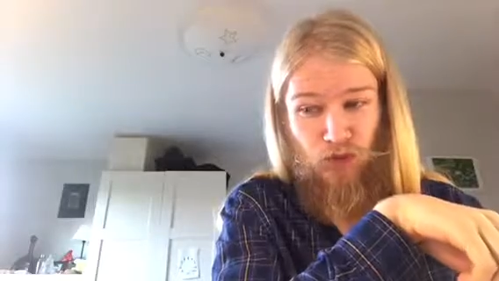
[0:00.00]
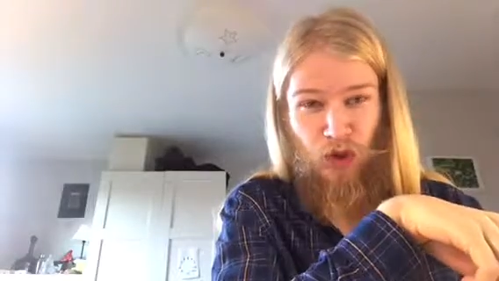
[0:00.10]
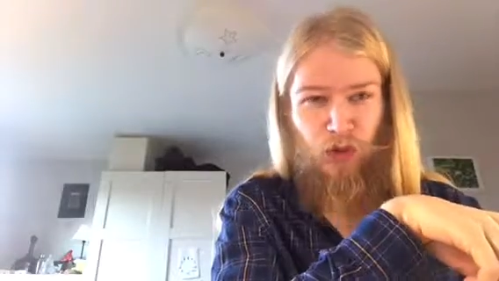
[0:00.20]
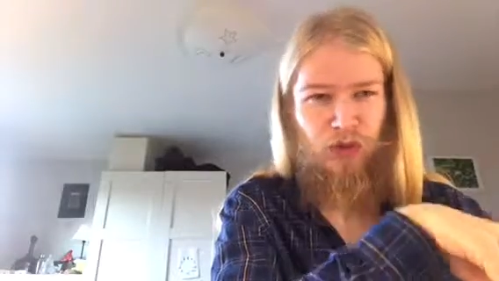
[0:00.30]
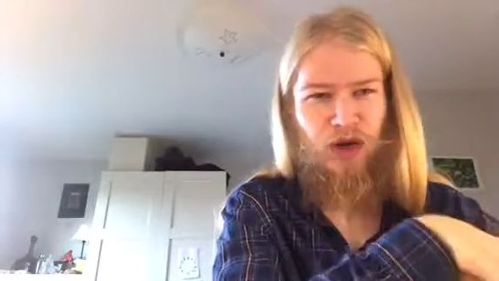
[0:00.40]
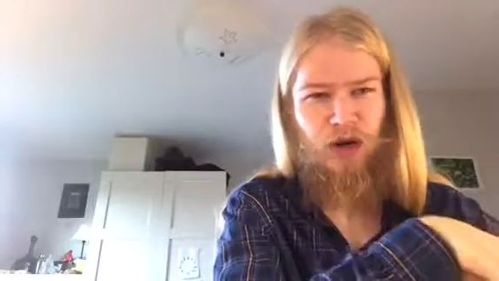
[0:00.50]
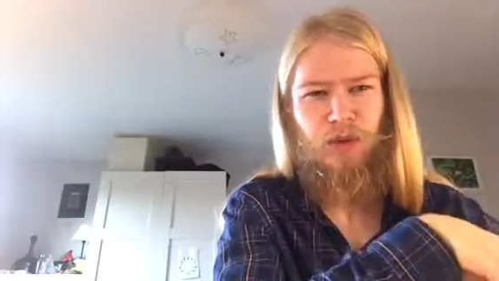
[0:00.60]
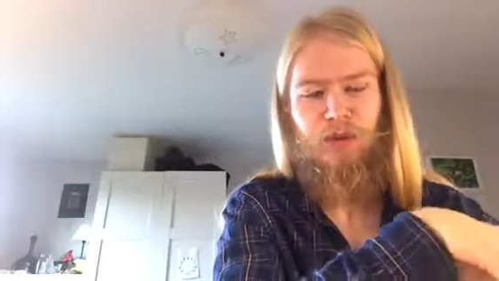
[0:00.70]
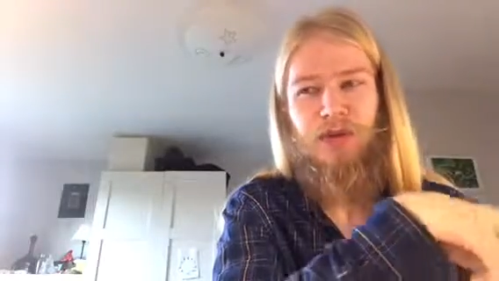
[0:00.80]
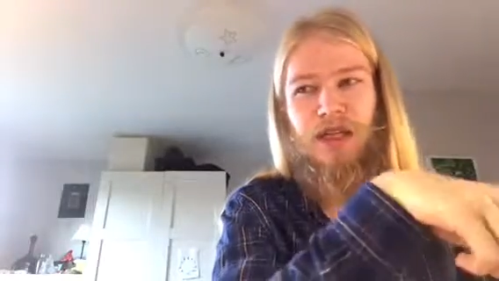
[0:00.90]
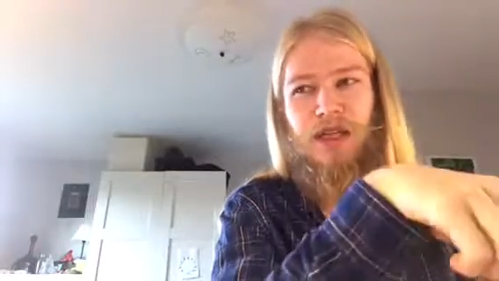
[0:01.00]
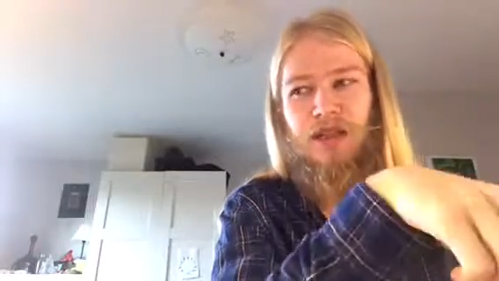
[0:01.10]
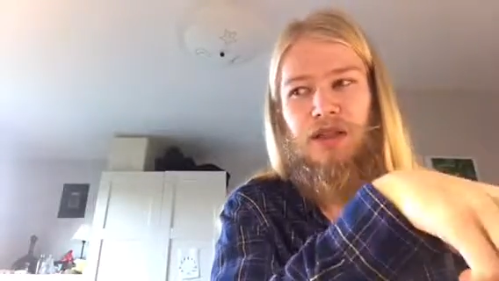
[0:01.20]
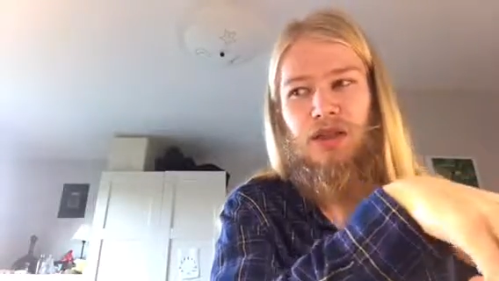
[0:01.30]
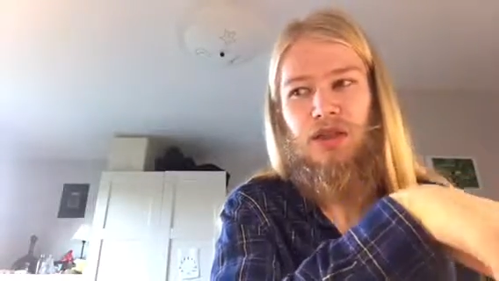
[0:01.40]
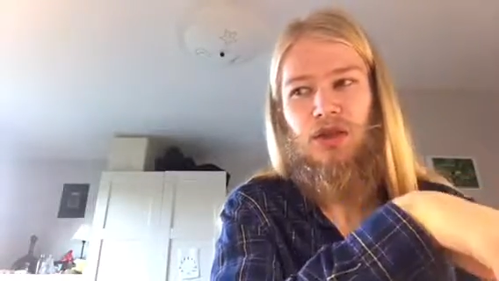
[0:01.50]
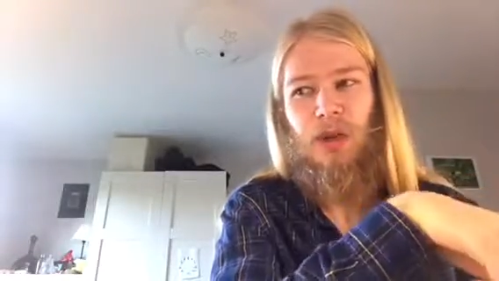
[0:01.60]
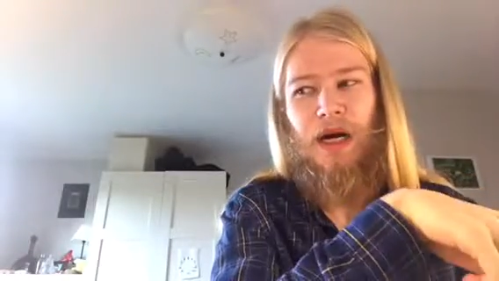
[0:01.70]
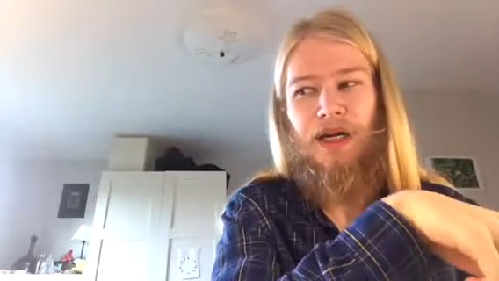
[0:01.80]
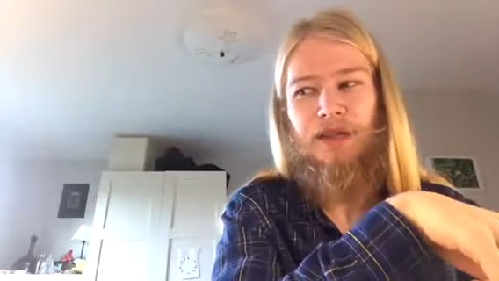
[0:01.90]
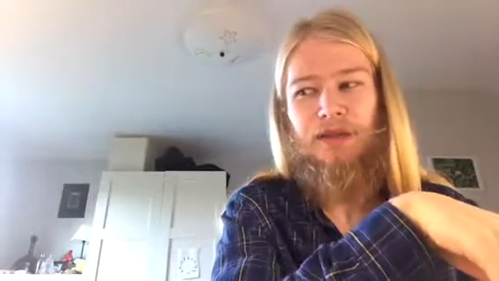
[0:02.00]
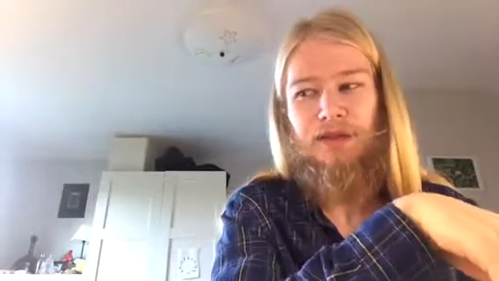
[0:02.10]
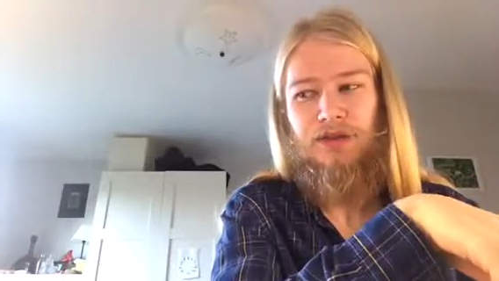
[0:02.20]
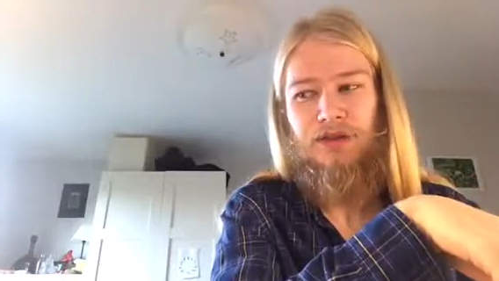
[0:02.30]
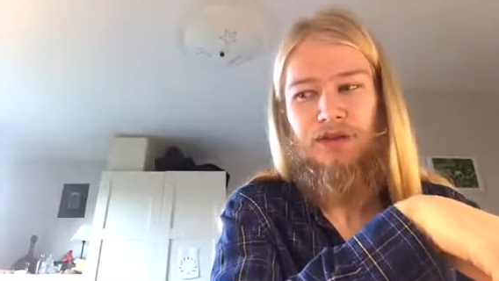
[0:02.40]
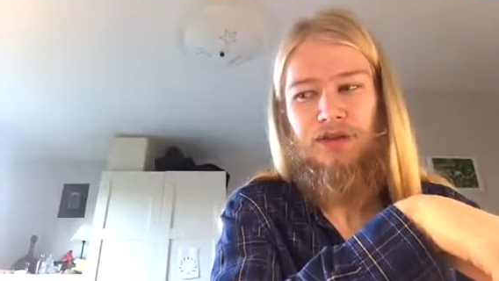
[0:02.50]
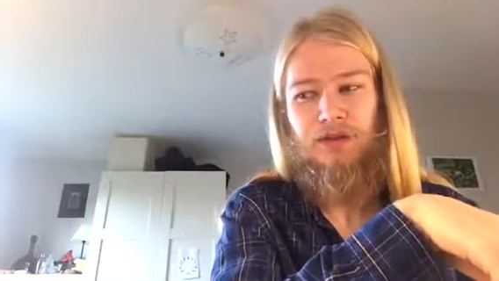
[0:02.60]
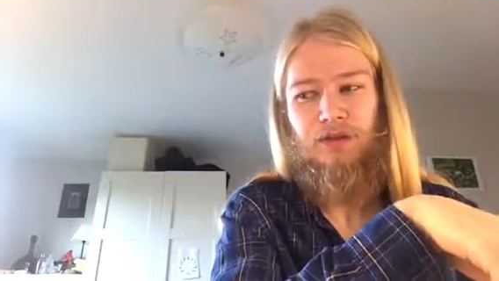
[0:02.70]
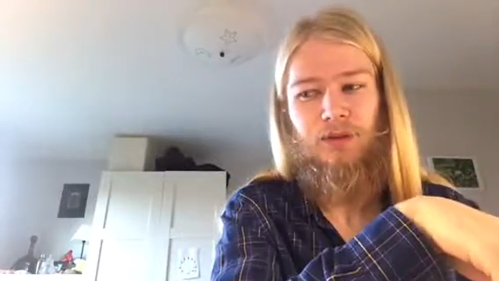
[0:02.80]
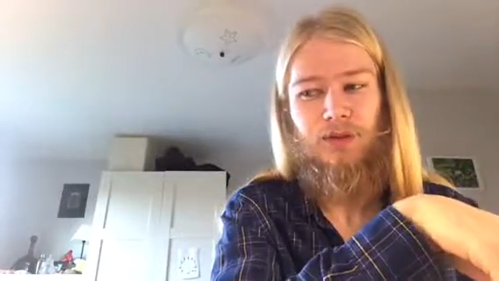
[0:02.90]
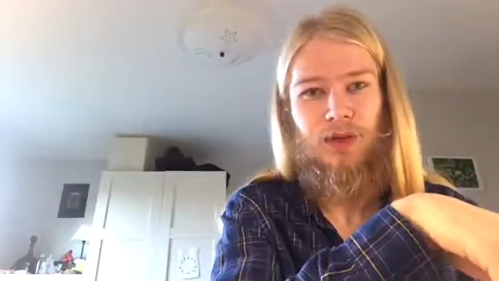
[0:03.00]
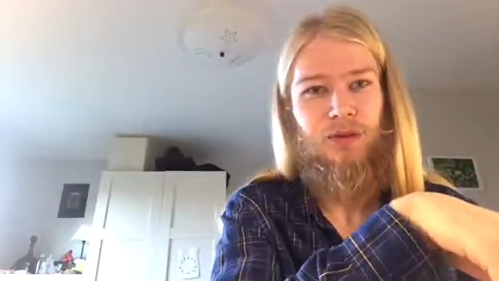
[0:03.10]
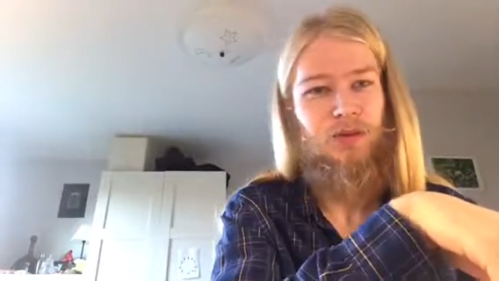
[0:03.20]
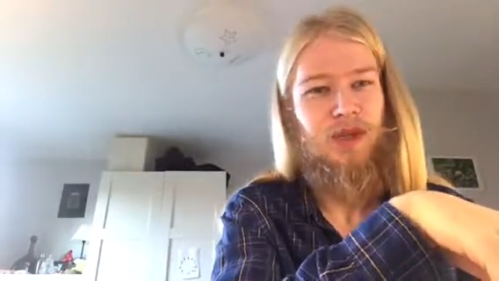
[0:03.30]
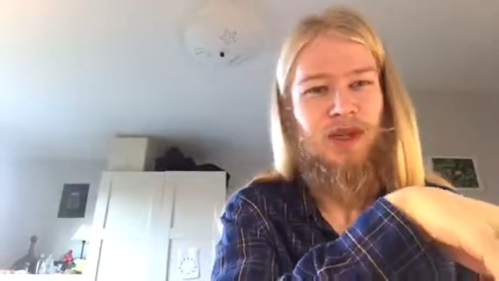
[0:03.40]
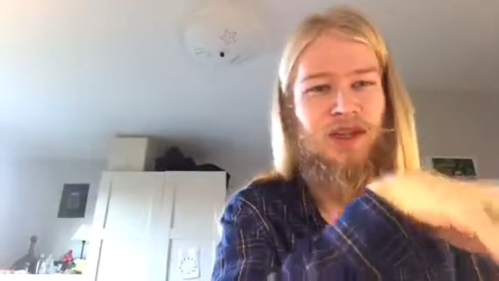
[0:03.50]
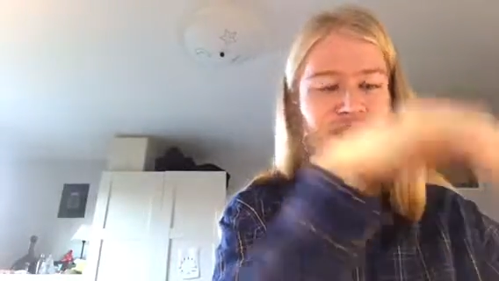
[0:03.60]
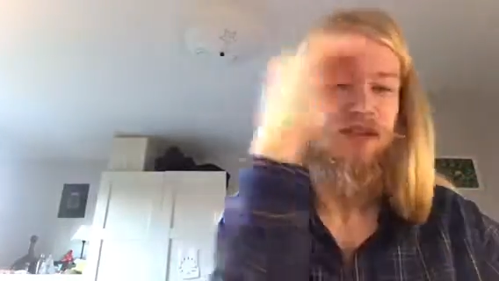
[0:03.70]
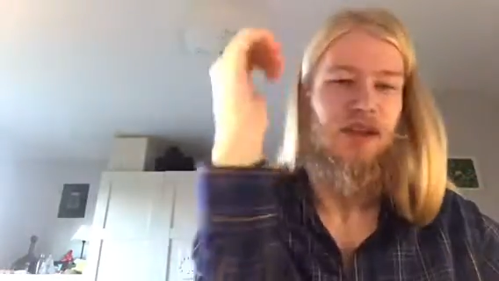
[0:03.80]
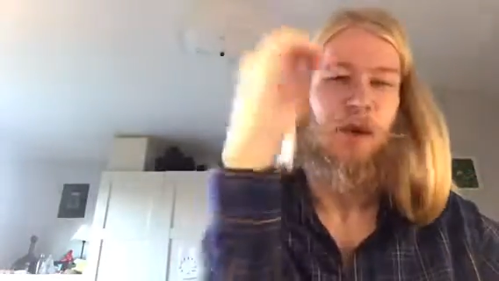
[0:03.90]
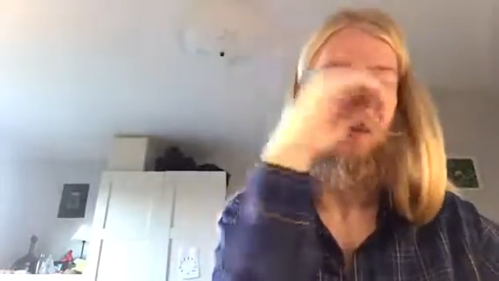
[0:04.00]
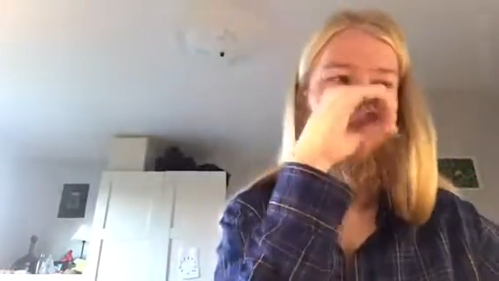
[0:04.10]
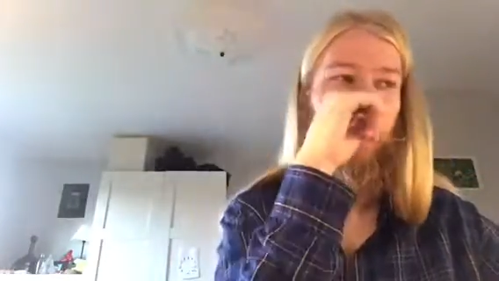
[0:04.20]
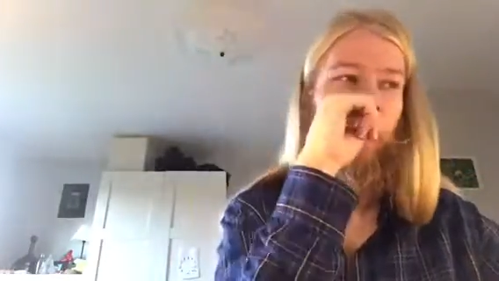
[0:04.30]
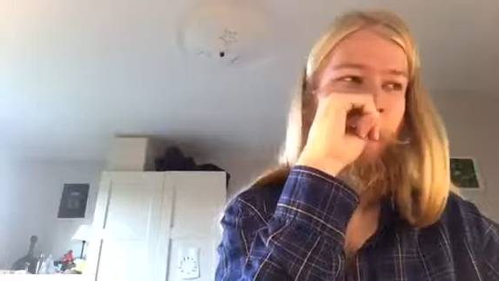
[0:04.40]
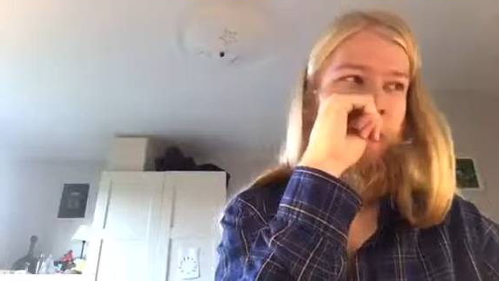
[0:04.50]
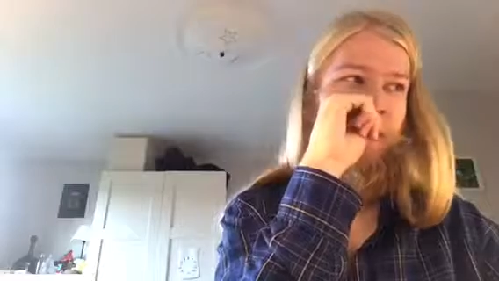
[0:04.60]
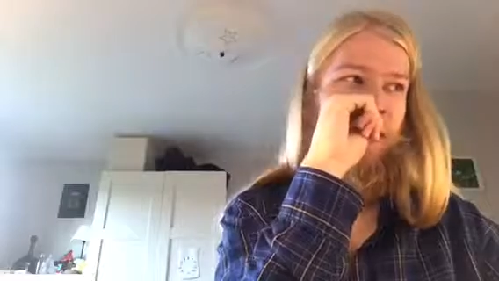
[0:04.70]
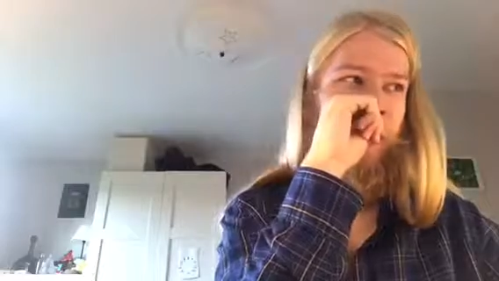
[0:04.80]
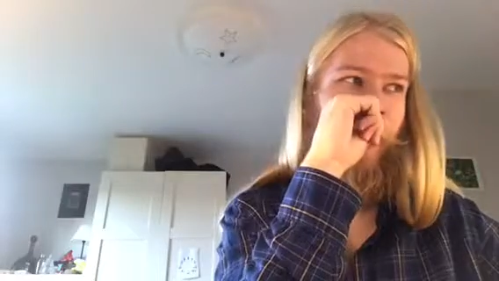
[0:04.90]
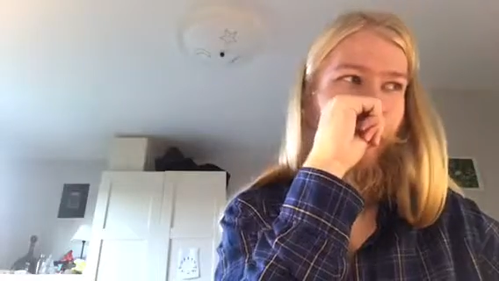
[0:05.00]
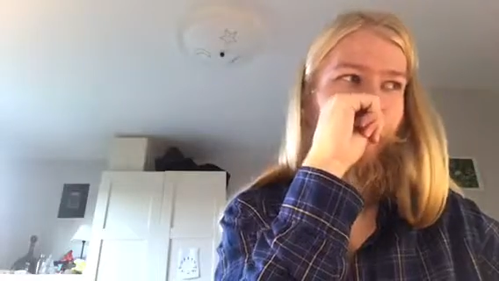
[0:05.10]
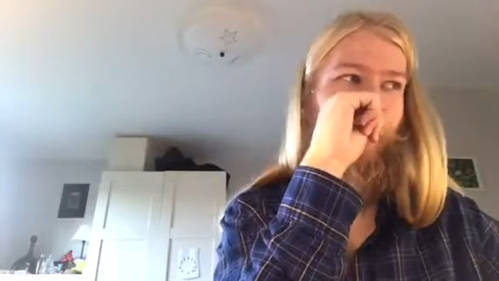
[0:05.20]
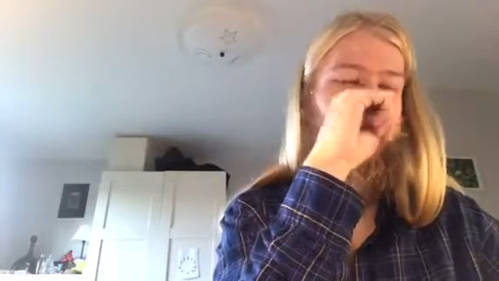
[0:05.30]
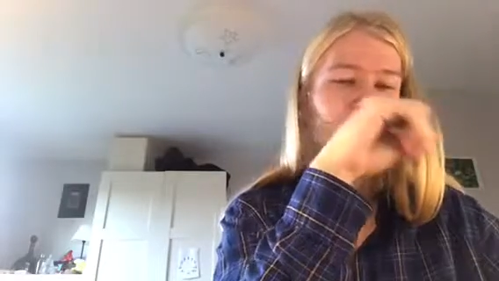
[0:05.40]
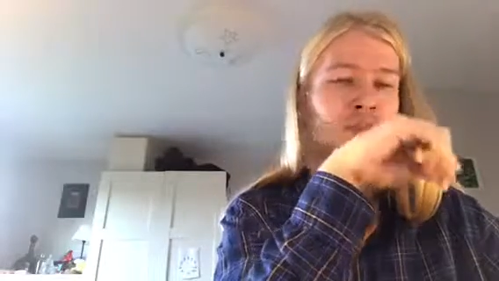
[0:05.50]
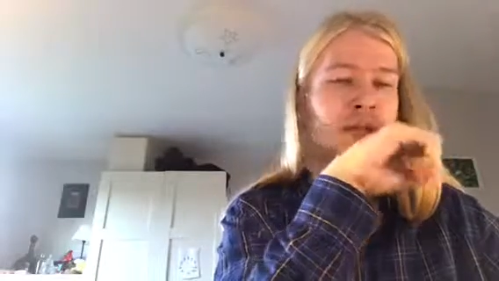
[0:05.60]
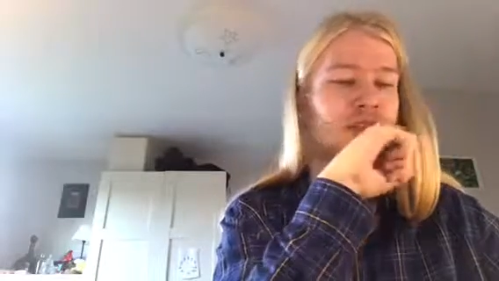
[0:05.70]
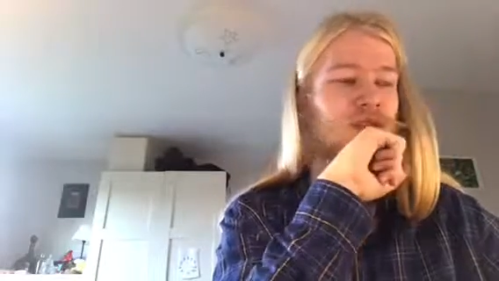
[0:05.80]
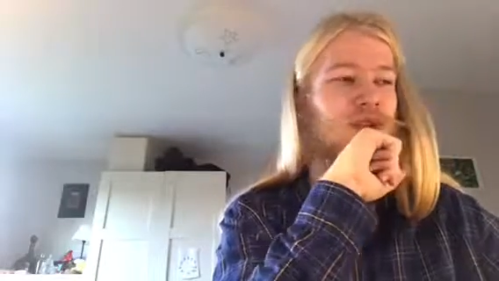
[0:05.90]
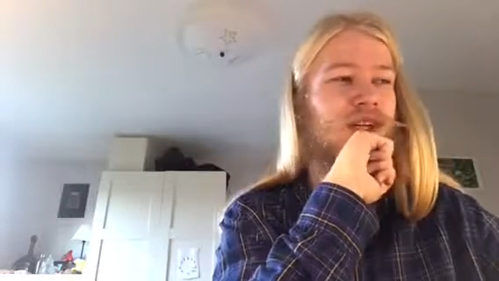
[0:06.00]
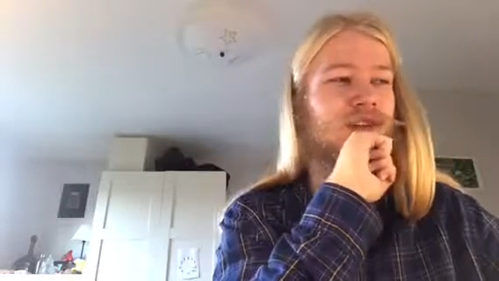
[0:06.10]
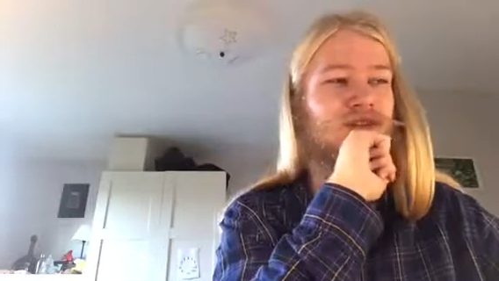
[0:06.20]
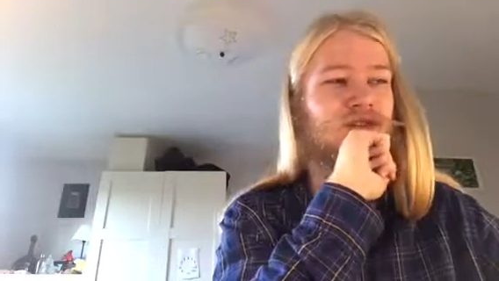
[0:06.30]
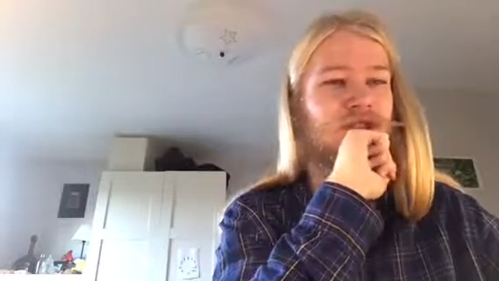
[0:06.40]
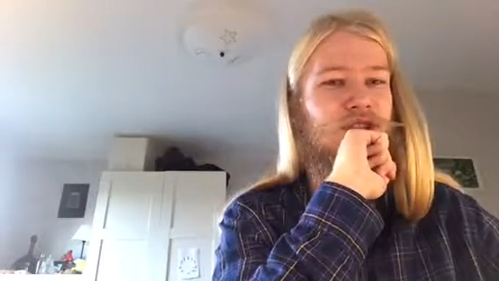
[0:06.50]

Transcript: that would probably be dragons. Would probably be at the top of that scale, the chromatic dragons,